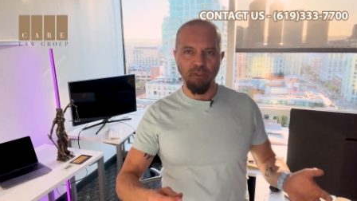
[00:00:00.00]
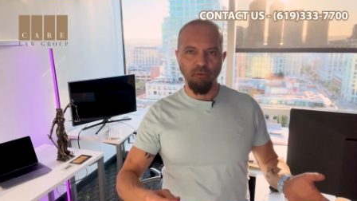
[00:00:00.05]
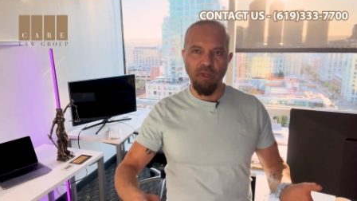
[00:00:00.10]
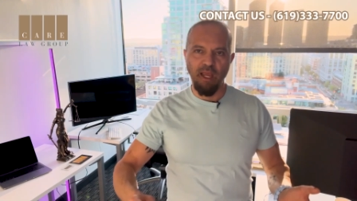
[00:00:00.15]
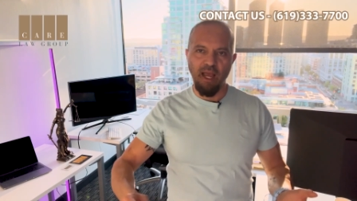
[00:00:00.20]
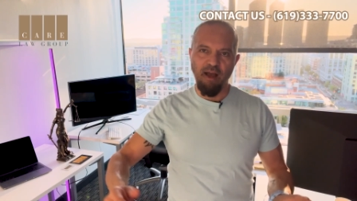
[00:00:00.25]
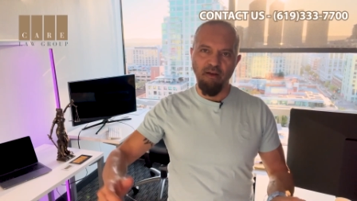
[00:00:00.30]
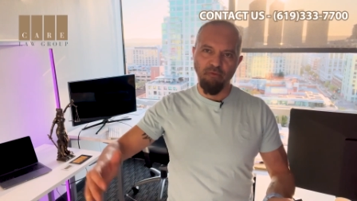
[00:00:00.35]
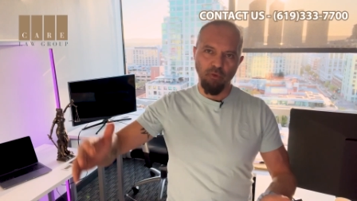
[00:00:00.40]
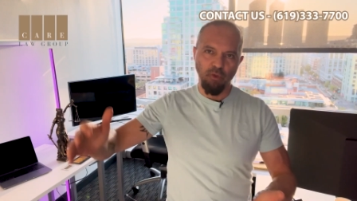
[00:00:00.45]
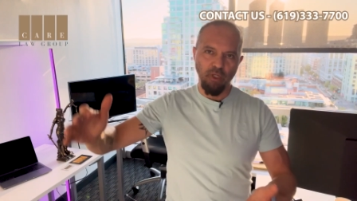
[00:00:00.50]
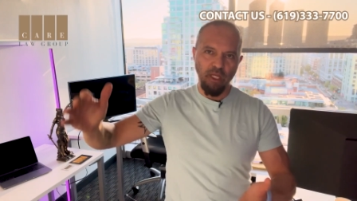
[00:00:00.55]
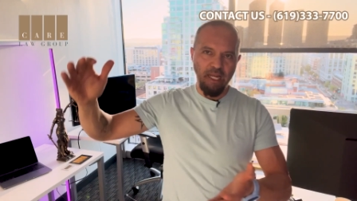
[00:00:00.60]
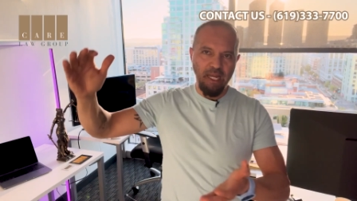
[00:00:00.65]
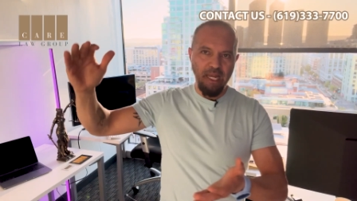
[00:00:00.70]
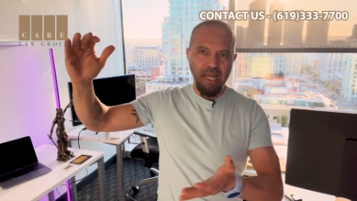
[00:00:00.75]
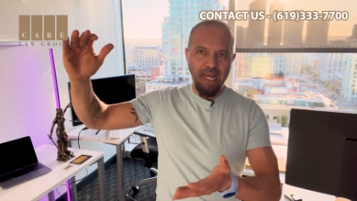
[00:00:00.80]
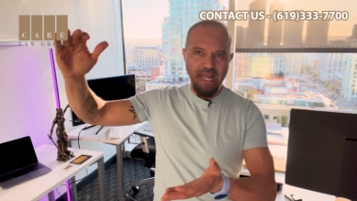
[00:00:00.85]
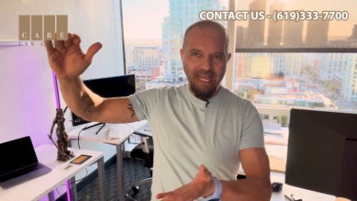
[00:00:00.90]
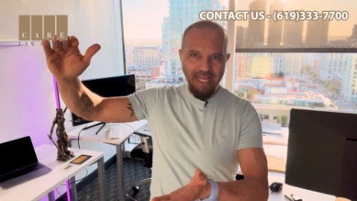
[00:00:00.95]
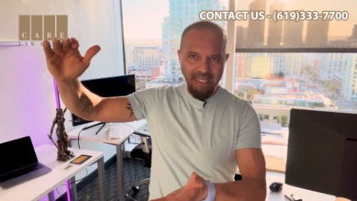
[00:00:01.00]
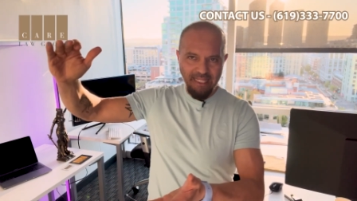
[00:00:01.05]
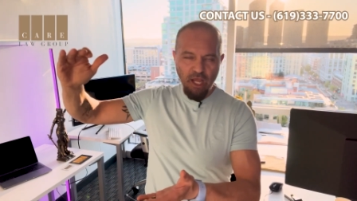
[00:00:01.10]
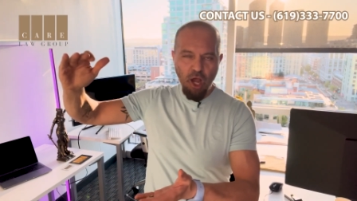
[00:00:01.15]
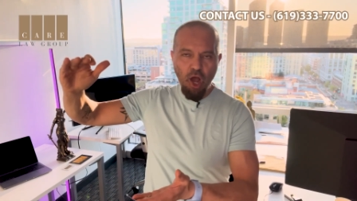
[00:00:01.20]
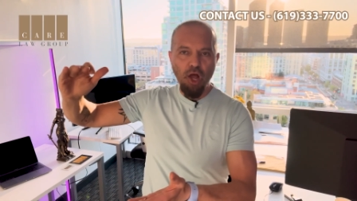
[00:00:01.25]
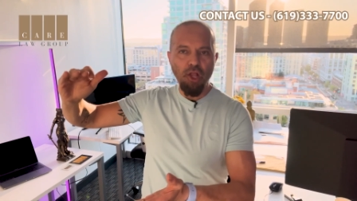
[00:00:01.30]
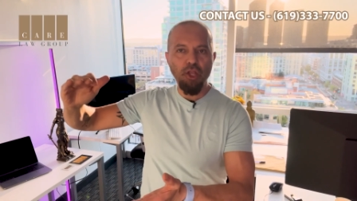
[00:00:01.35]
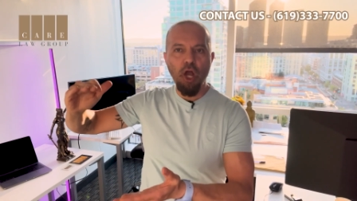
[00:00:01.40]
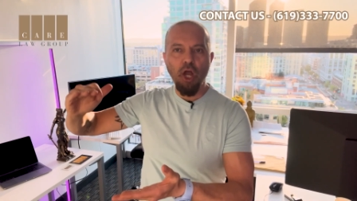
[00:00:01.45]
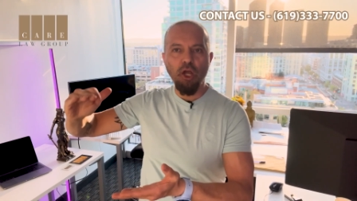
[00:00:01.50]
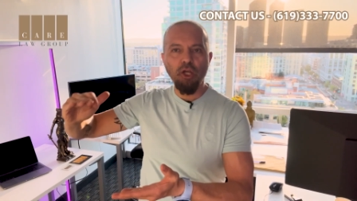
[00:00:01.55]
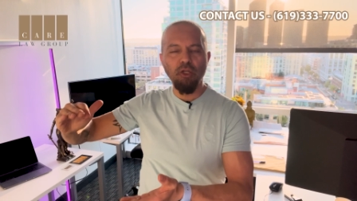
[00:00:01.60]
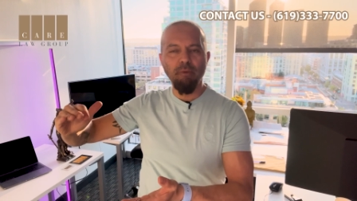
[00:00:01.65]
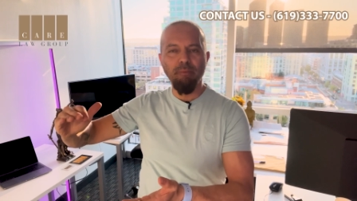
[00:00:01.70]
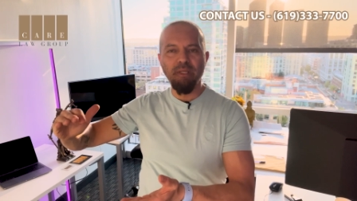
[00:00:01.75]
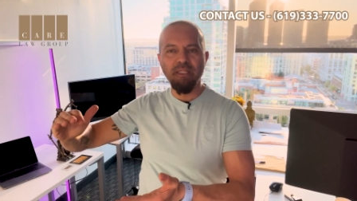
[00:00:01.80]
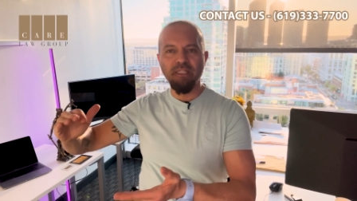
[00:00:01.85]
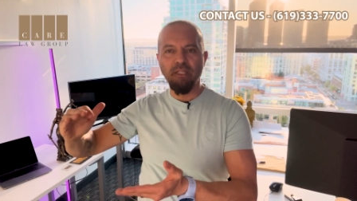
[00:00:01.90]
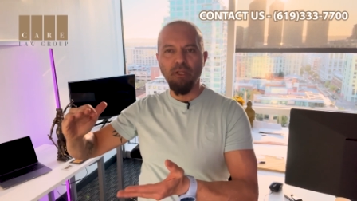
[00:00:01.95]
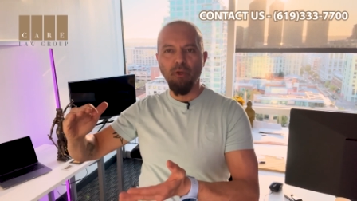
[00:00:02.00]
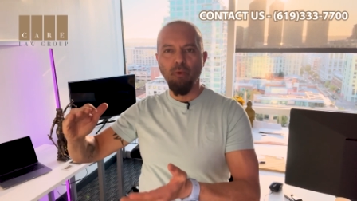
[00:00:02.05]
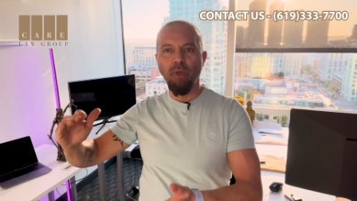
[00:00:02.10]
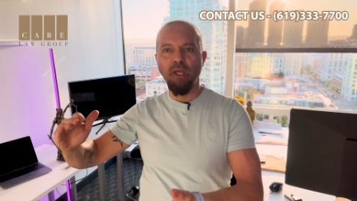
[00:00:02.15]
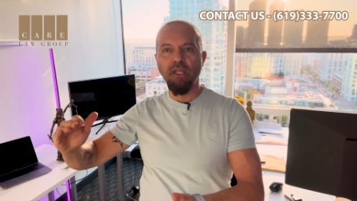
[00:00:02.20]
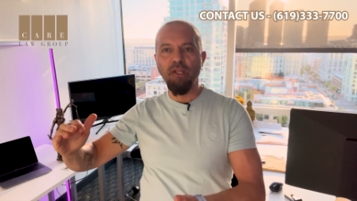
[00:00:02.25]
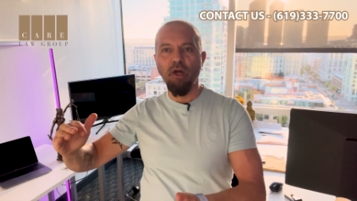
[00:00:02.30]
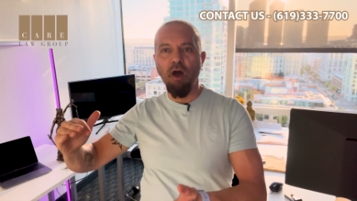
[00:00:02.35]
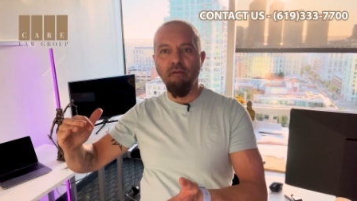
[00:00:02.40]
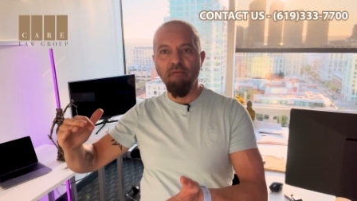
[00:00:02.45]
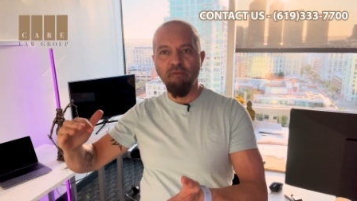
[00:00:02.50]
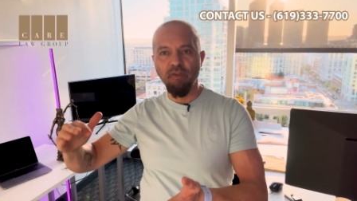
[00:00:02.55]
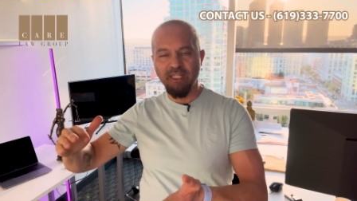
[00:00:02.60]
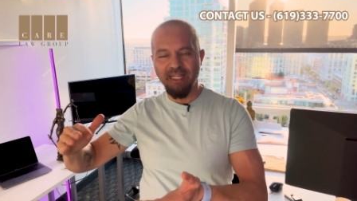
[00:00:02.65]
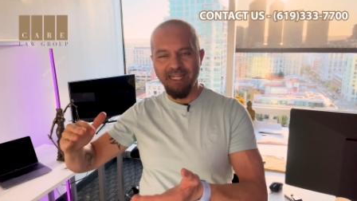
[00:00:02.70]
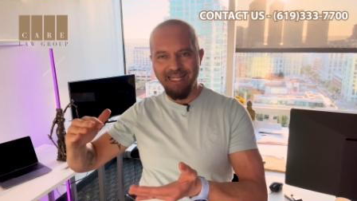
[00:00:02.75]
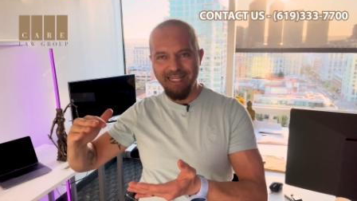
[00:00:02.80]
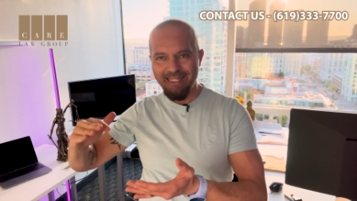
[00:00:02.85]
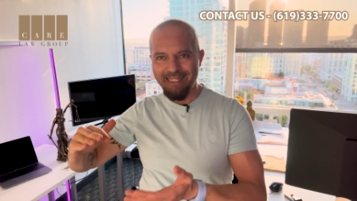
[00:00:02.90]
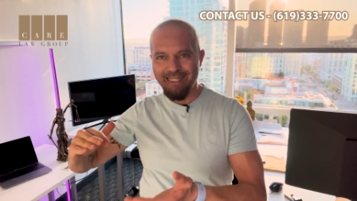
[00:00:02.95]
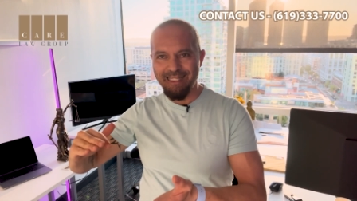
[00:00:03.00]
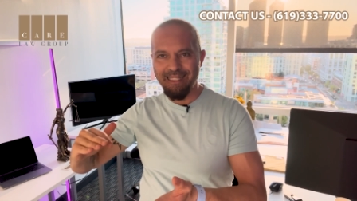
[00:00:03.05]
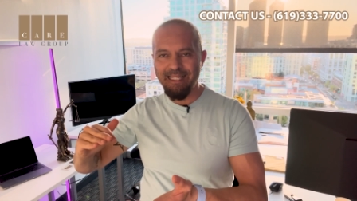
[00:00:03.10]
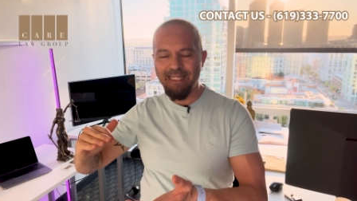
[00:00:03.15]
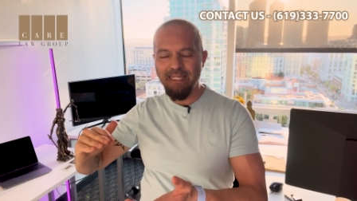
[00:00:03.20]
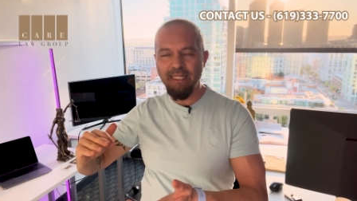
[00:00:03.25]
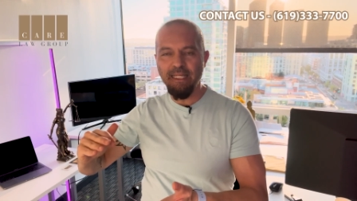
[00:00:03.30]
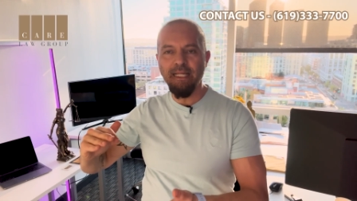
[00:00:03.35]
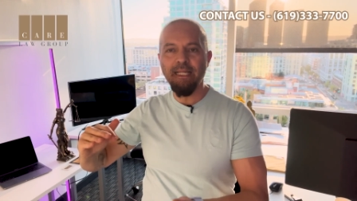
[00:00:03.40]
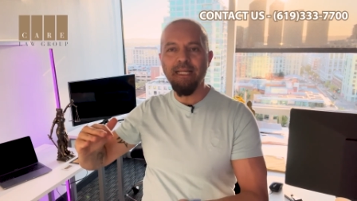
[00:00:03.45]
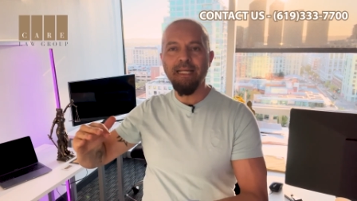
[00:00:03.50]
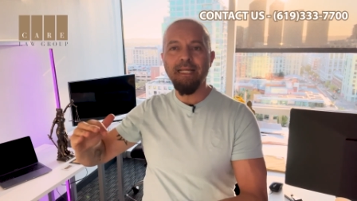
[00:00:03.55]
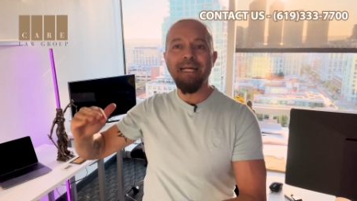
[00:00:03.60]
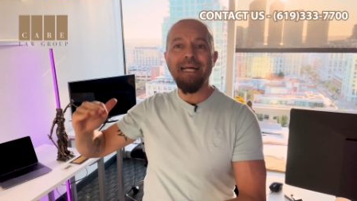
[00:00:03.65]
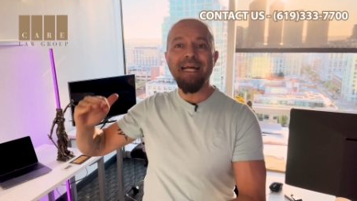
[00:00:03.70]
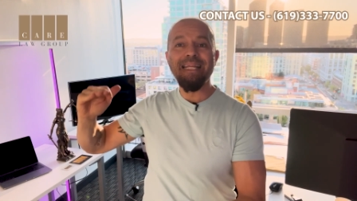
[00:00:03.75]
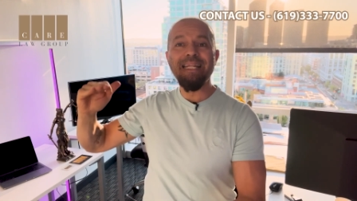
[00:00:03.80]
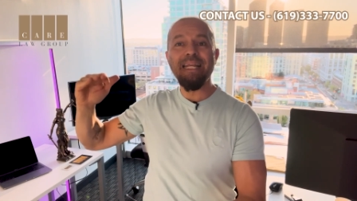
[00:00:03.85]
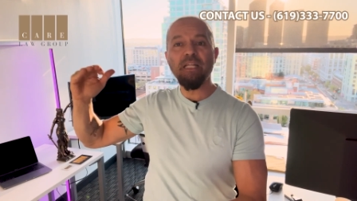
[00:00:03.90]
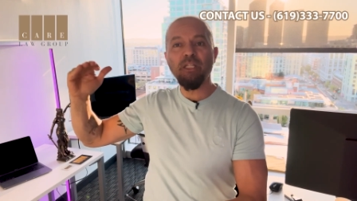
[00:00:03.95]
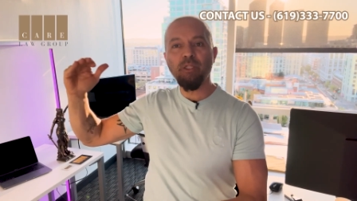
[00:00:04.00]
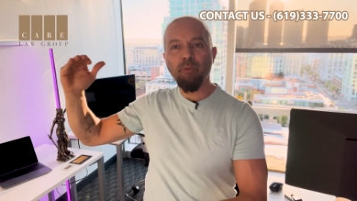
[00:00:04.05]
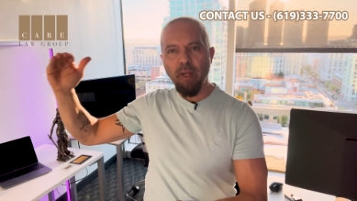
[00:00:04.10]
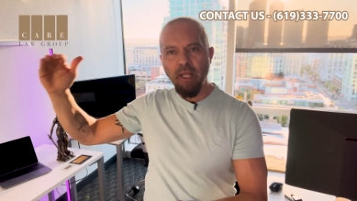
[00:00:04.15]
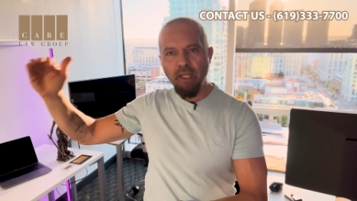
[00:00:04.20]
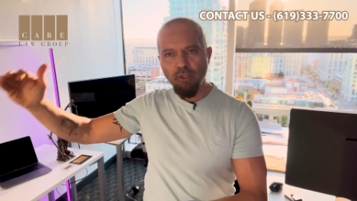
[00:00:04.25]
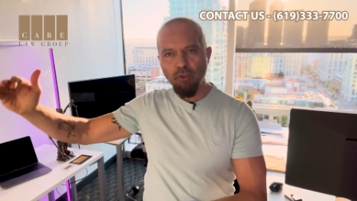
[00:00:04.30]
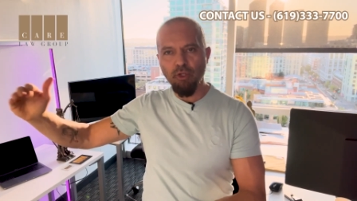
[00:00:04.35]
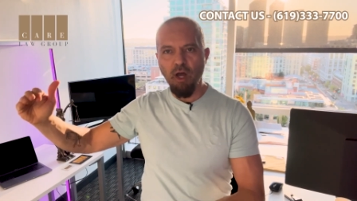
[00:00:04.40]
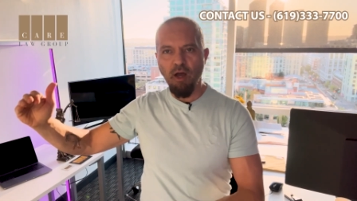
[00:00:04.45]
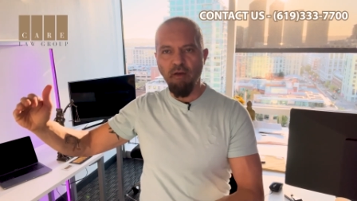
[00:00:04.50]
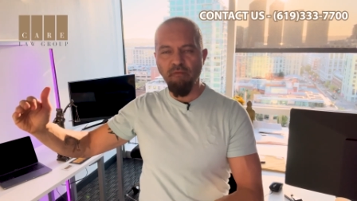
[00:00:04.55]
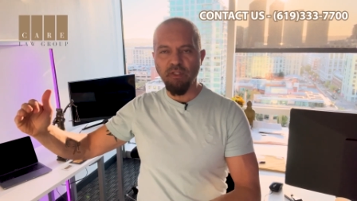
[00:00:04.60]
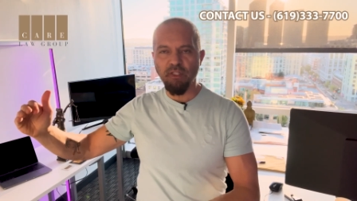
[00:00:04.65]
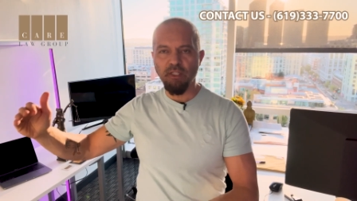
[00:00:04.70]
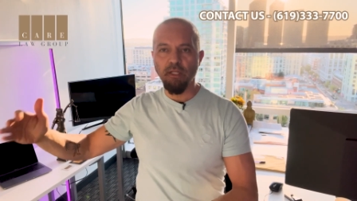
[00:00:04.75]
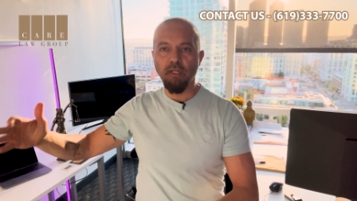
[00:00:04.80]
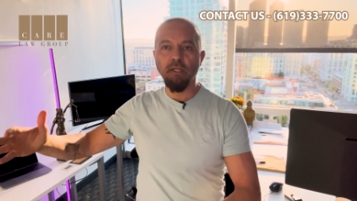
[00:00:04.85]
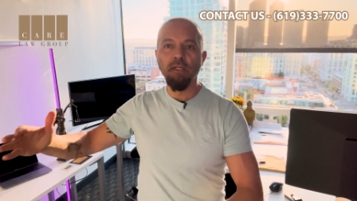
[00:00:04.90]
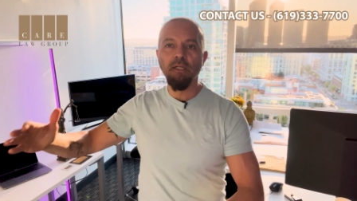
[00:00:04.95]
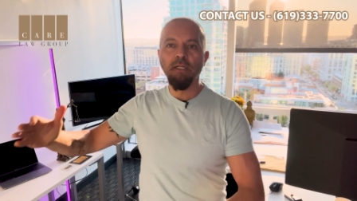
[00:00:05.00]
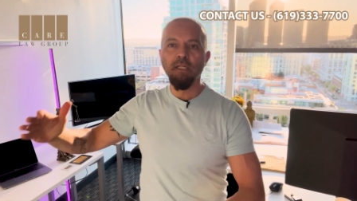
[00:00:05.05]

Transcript: We have to lay the documents in a way the officer can see and explain to the officer,